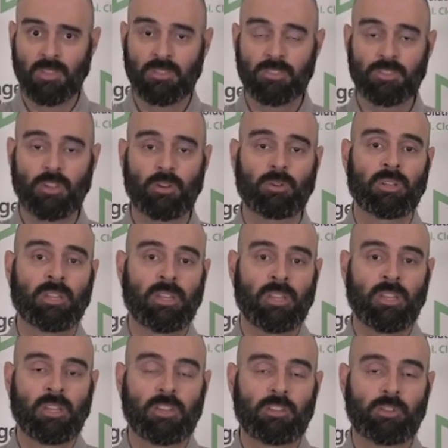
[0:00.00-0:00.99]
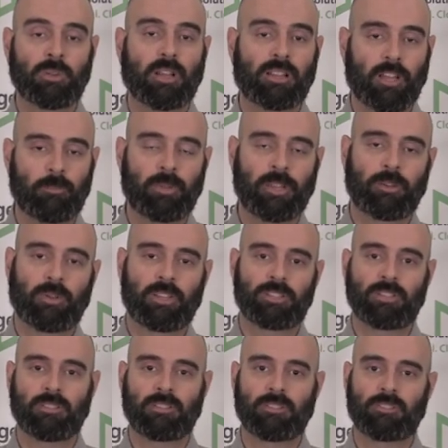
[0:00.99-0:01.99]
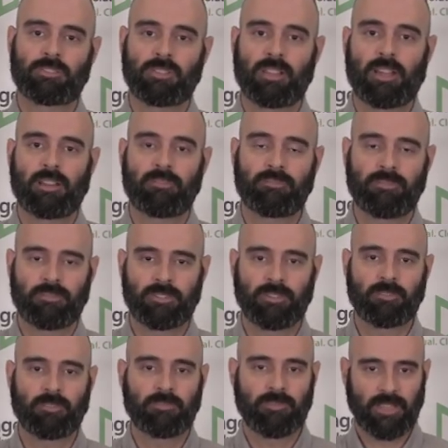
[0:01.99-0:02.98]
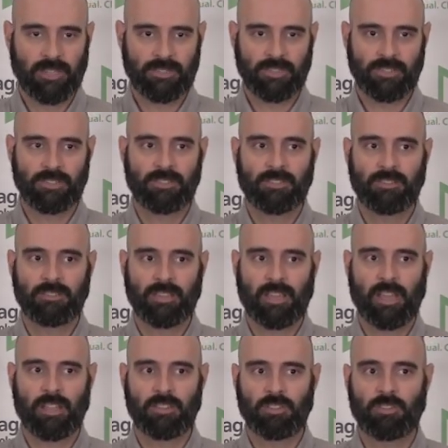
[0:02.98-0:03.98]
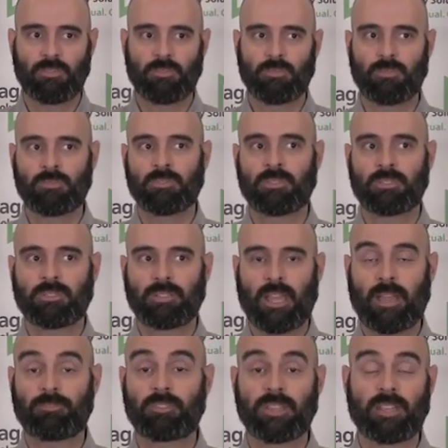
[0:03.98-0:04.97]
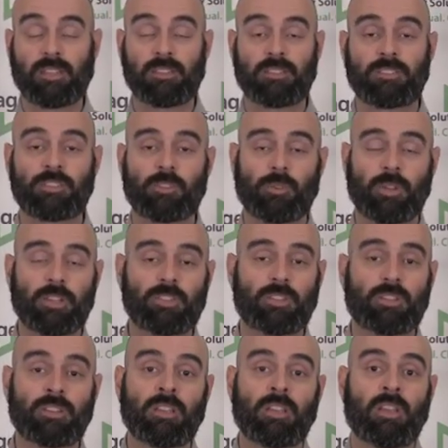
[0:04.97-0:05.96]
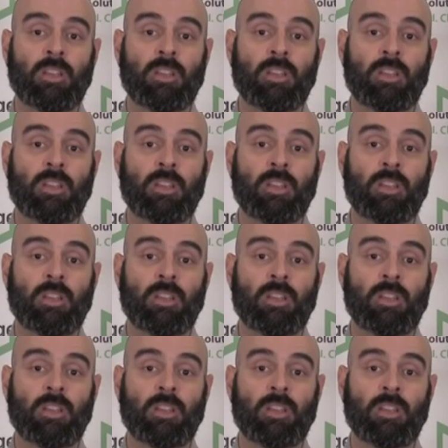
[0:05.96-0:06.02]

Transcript: So during a cloud migration, there's a lot of different phases that you have to take into consideration